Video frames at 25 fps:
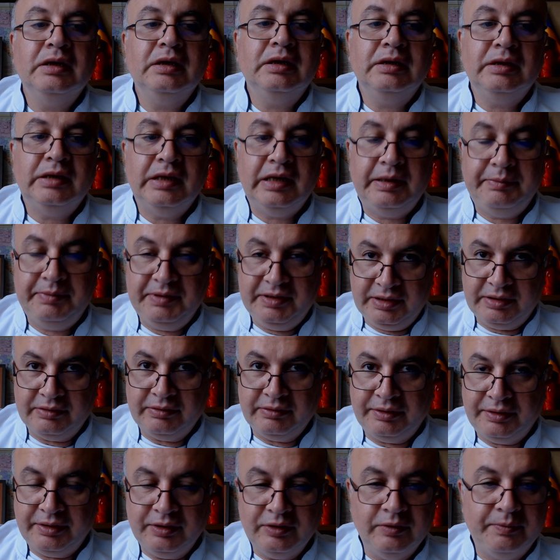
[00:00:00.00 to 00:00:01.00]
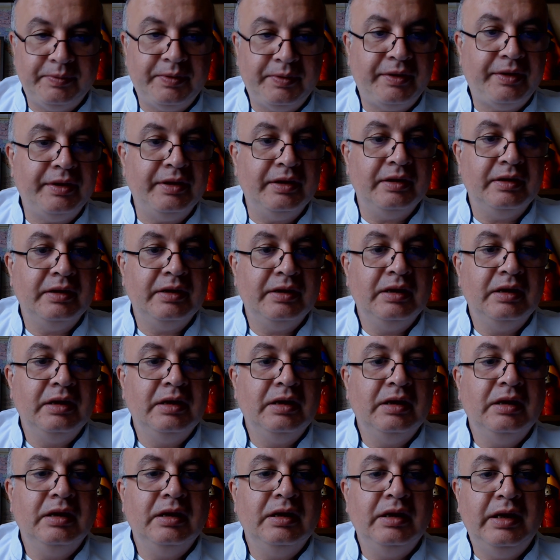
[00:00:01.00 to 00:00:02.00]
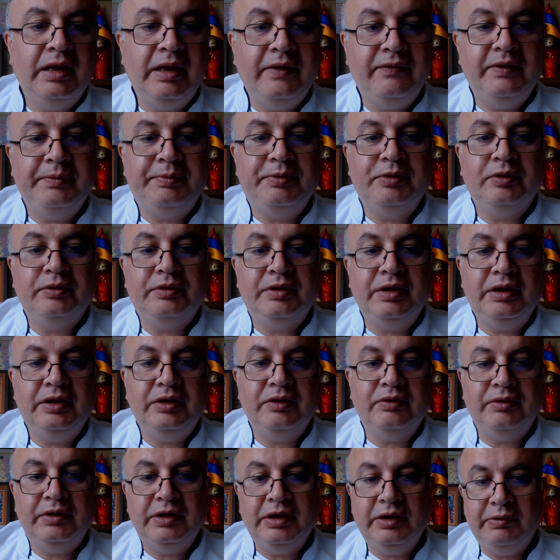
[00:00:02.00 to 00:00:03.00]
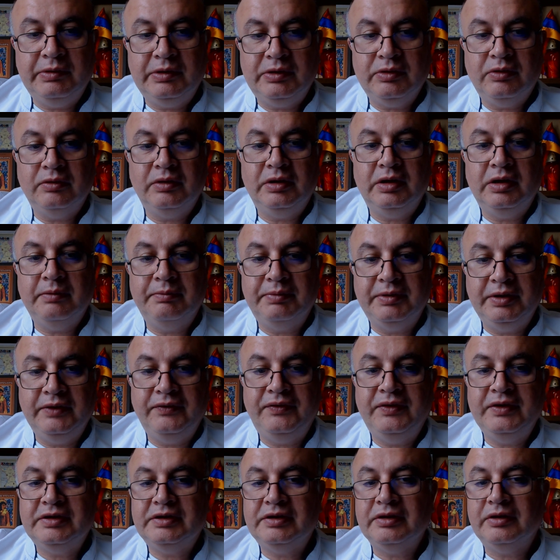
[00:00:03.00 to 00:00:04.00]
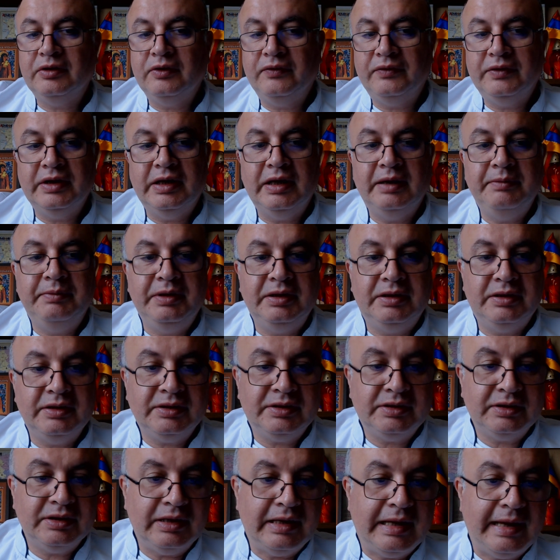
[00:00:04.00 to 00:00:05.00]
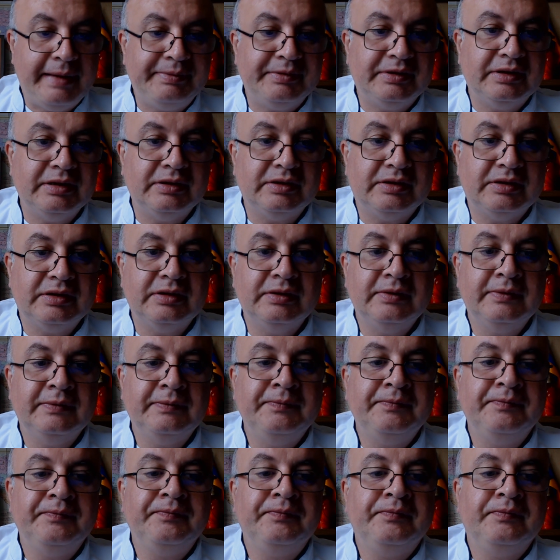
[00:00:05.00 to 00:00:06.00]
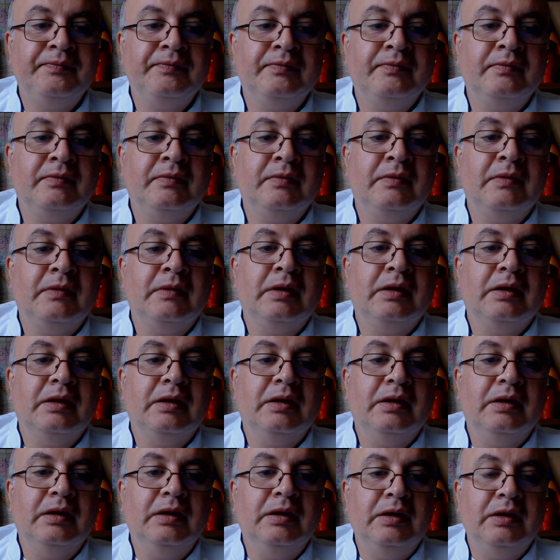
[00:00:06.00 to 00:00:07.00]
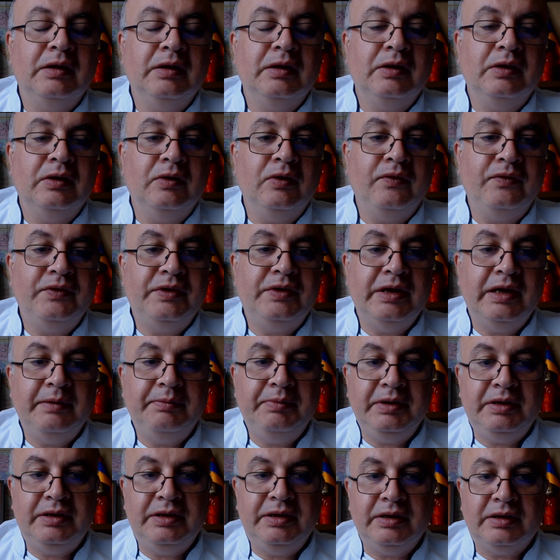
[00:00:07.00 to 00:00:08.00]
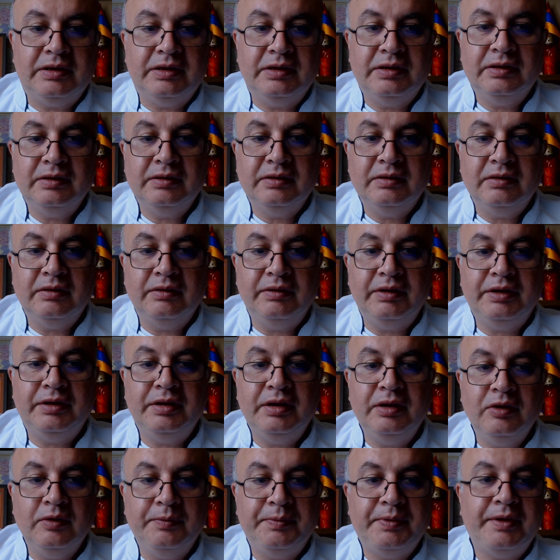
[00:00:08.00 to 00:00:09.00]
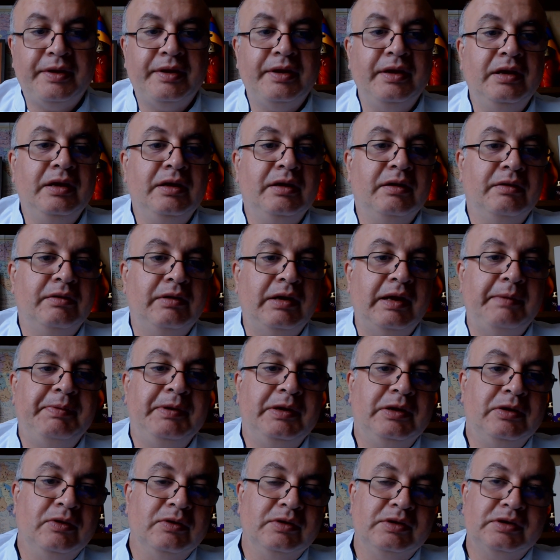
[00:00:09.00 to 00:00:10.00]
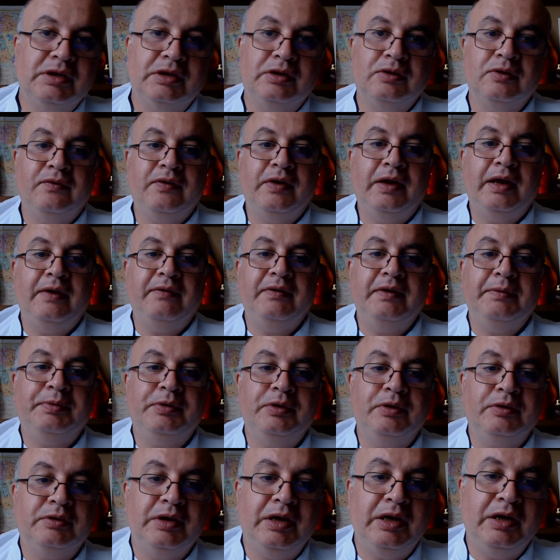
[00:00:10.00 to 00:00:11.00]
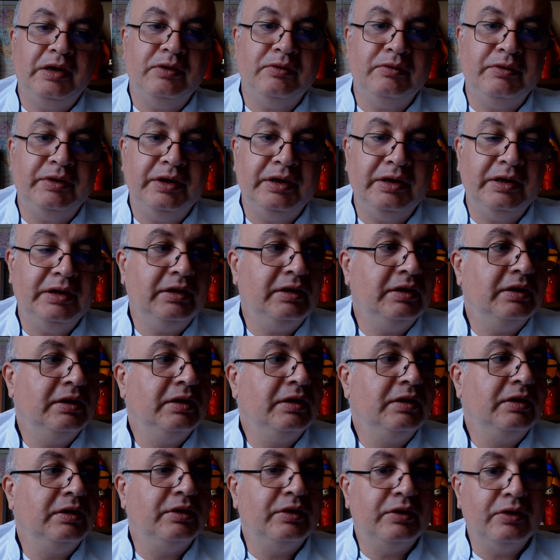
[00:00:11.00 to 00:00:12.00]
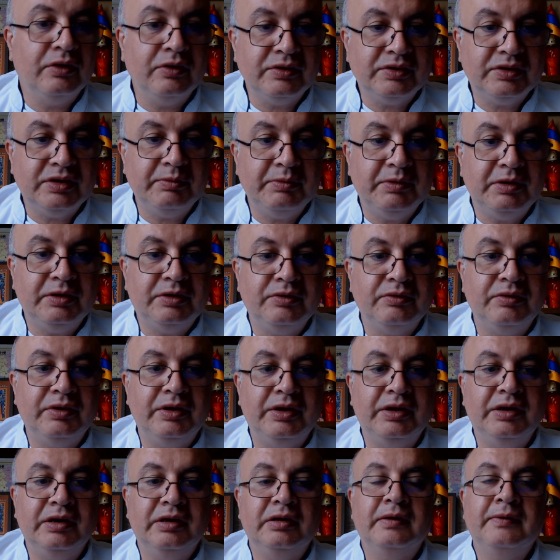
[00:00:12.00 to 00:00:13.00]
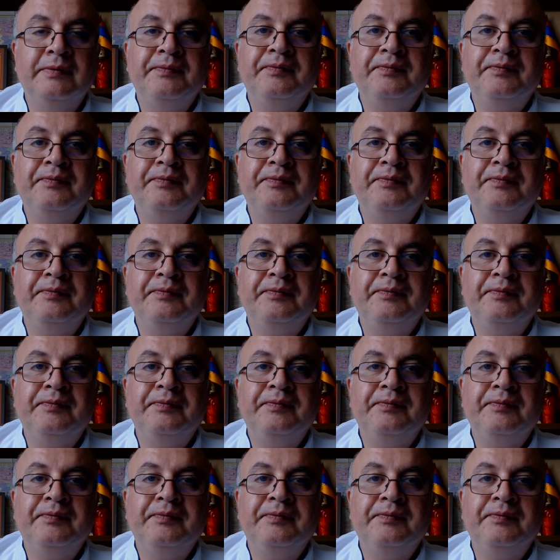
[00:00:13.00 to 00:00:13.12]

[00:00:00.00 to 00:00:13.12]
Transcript: diabetic retinopathy, heavy proteinuria with only a brief history of diabetes, absence uh, of diabetic retinopathy, rapid onset of heavy proteinuria, gross hematuria,